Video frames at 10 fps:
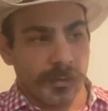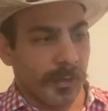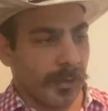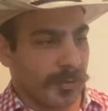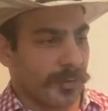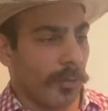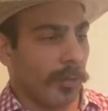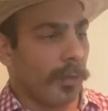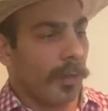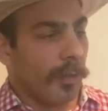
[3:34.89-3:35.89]
uh
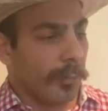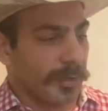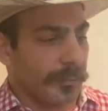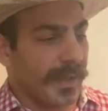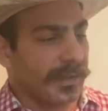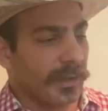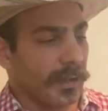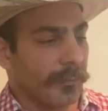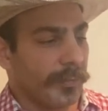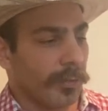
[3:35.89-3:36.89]
sole, which
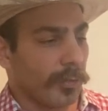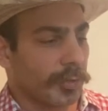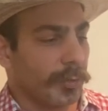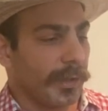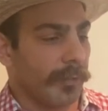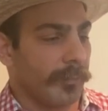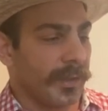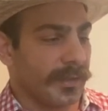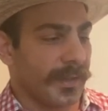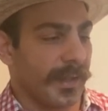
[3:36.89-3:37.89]
basically butyl treated
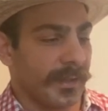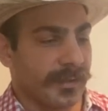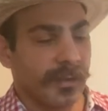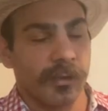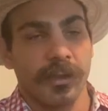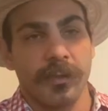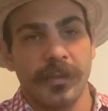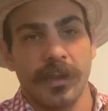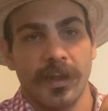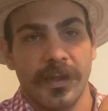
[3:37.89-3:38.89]
means that it's still going to
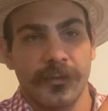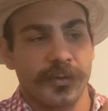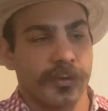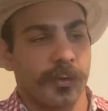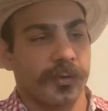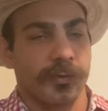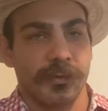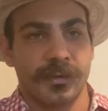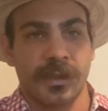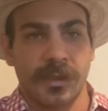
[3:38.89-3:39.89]
be a leather sole, so
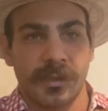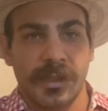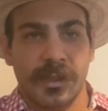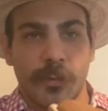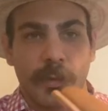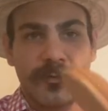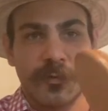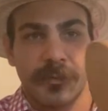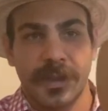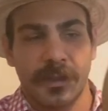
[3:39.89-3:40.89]
it's not going to get away
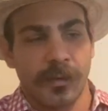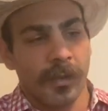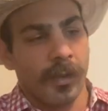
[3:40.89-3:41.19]
from that